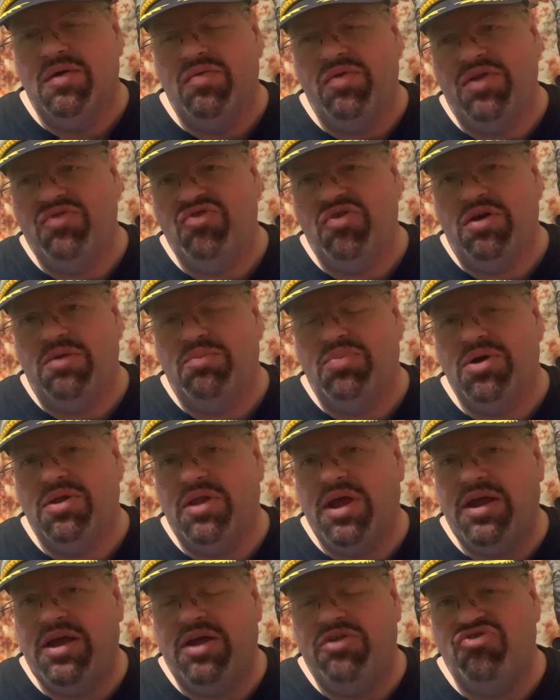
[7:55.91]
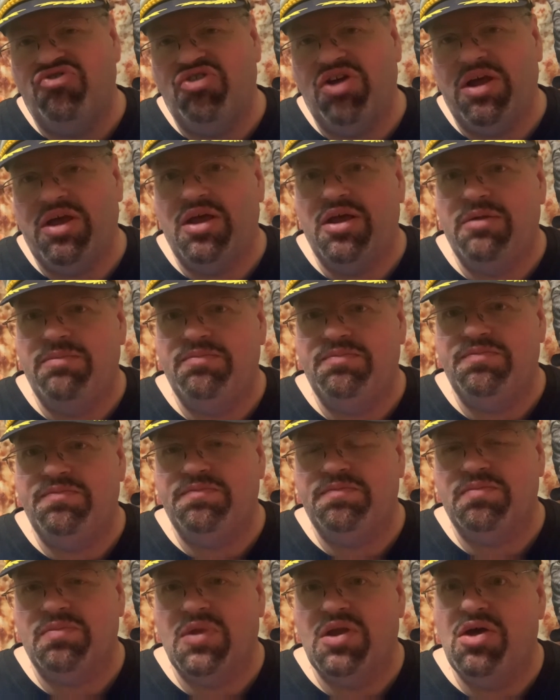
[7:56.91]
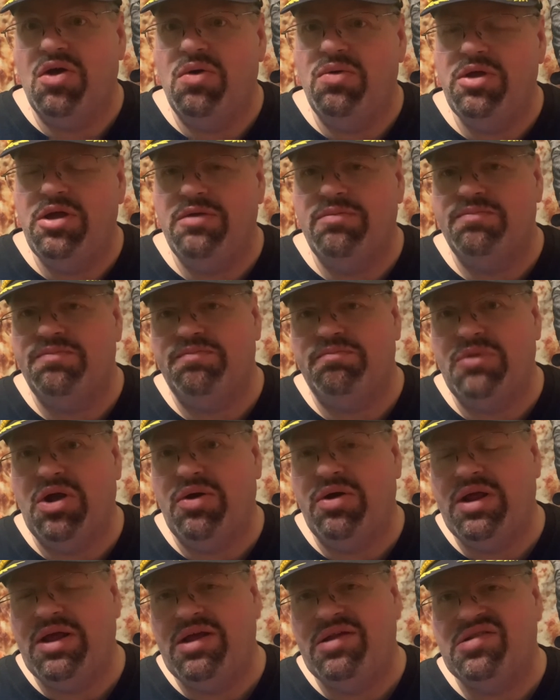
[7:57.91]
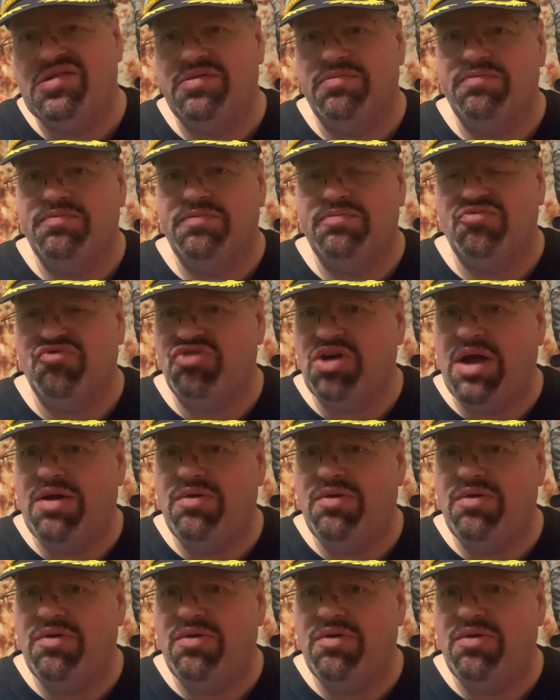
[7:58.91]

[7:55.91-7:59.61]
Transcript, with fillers: that you could put like on chicken, coating, marinades, dry